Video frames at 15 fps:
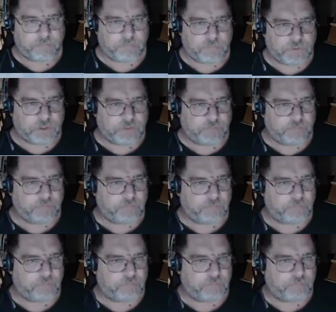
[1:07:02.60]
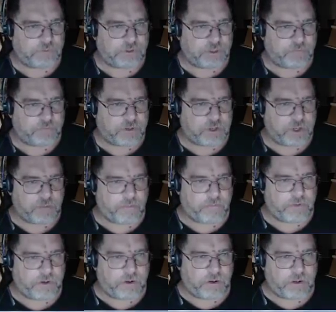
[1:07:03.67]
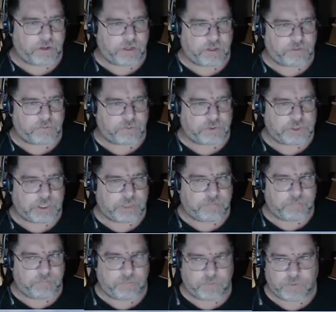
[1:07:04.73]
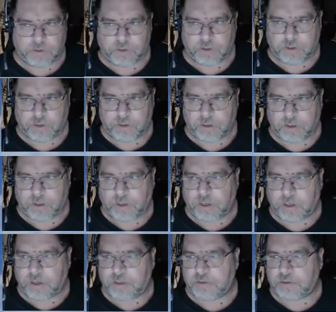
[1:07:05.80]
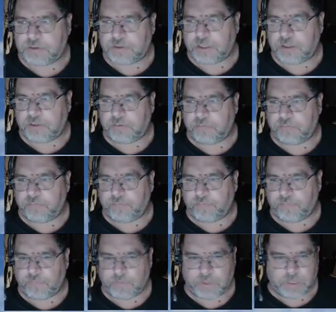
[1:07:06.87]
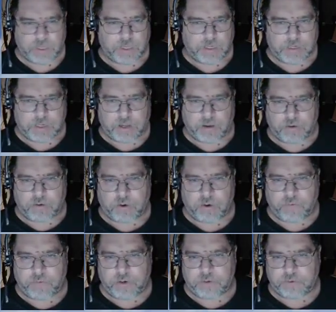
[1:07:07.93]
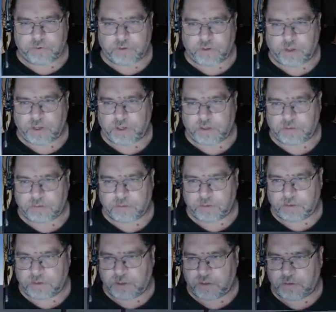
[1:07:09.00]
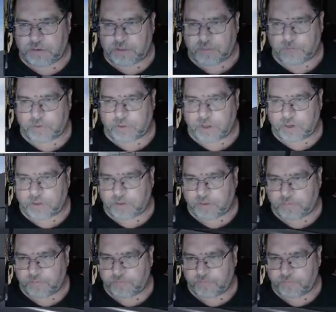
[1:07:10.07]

So, server can come over here and get into a Jeep. And as you can see, now I'll go over here to the client. Now you can see I'm the client now.